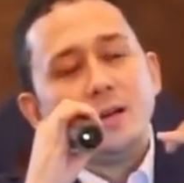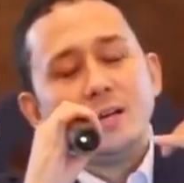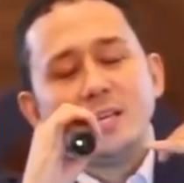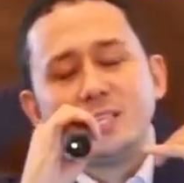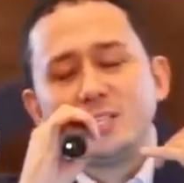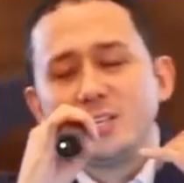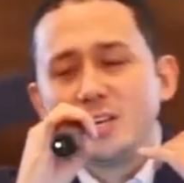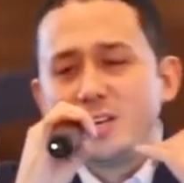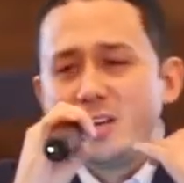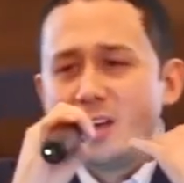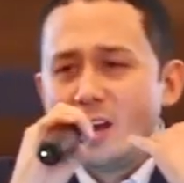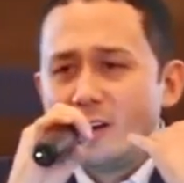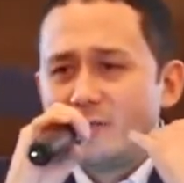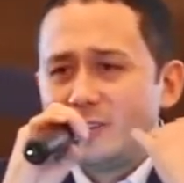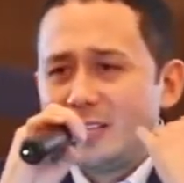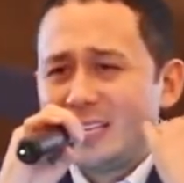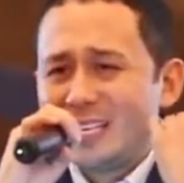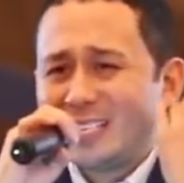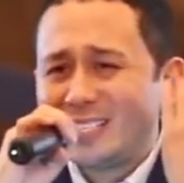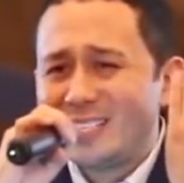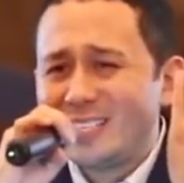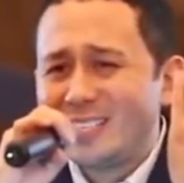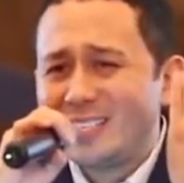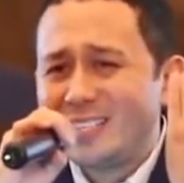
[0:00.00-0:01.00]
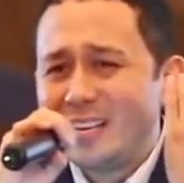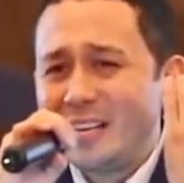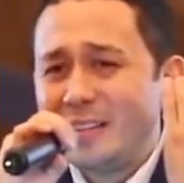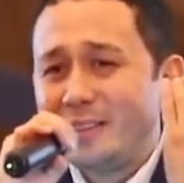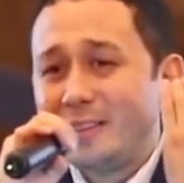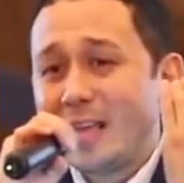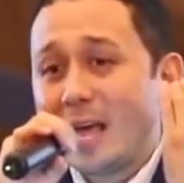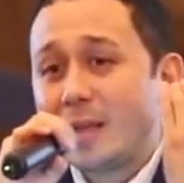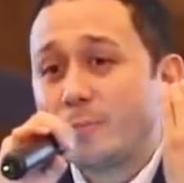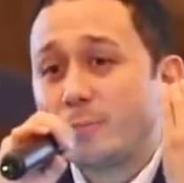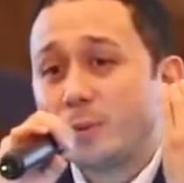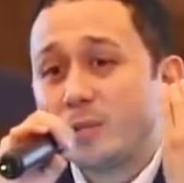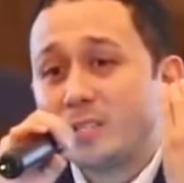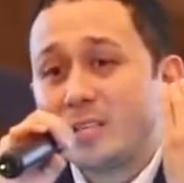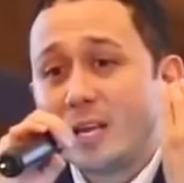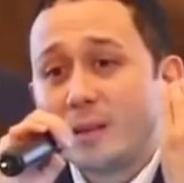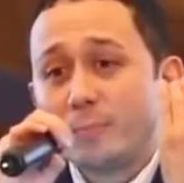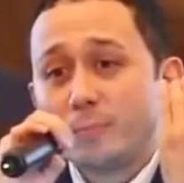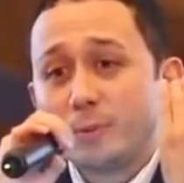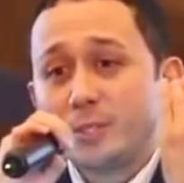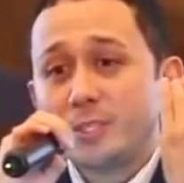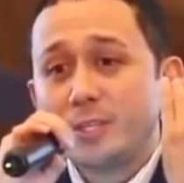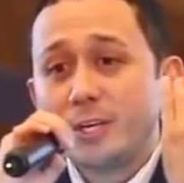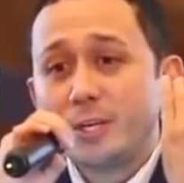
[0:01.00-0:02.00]
Let's say you have an existing
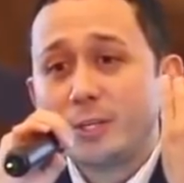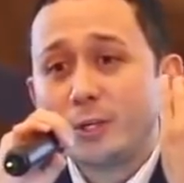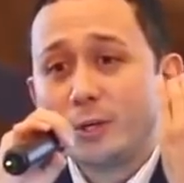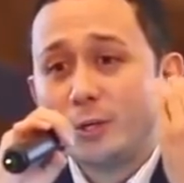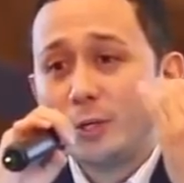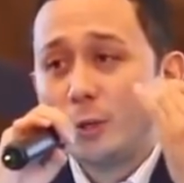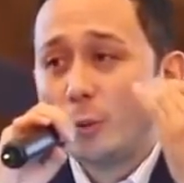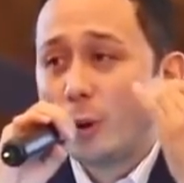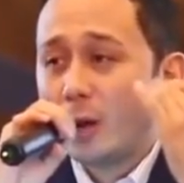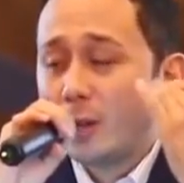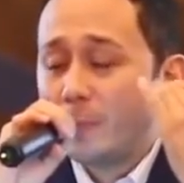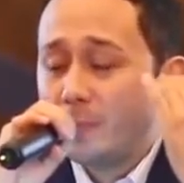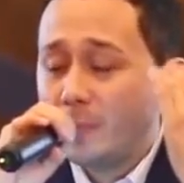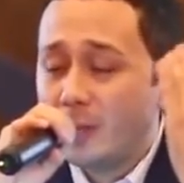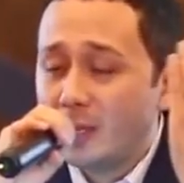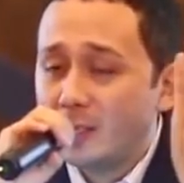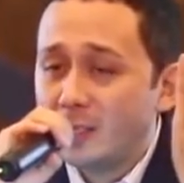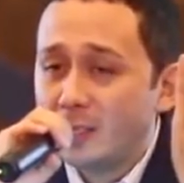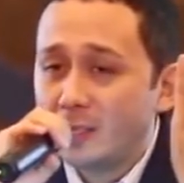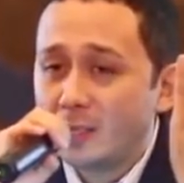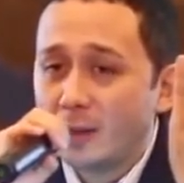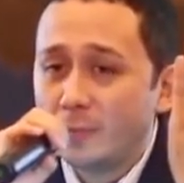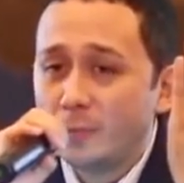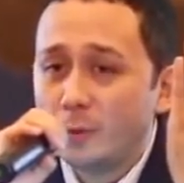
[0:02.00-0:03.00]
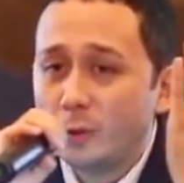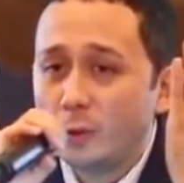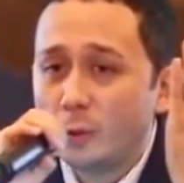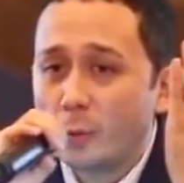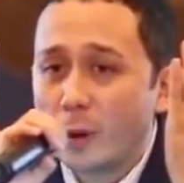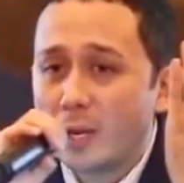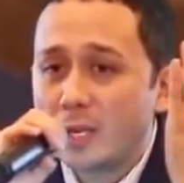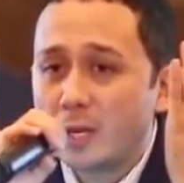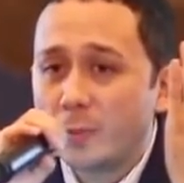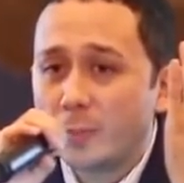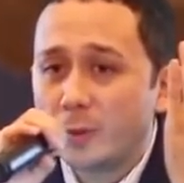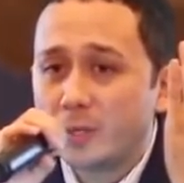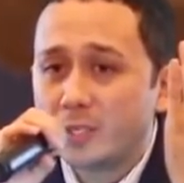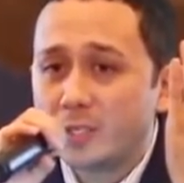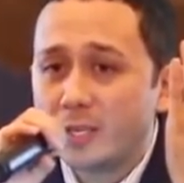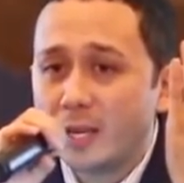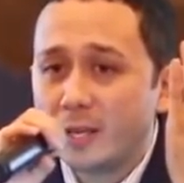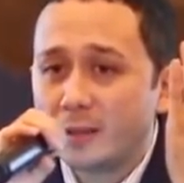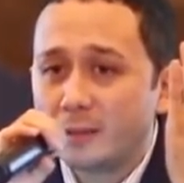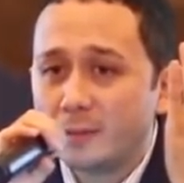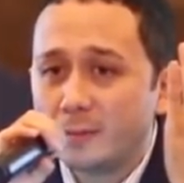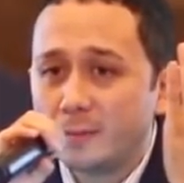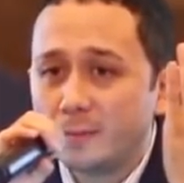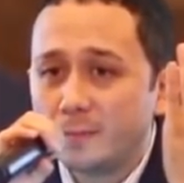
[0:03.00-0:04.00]
10% position. You want to build it up to
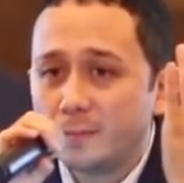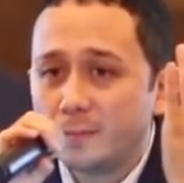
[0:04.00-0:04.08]
20%.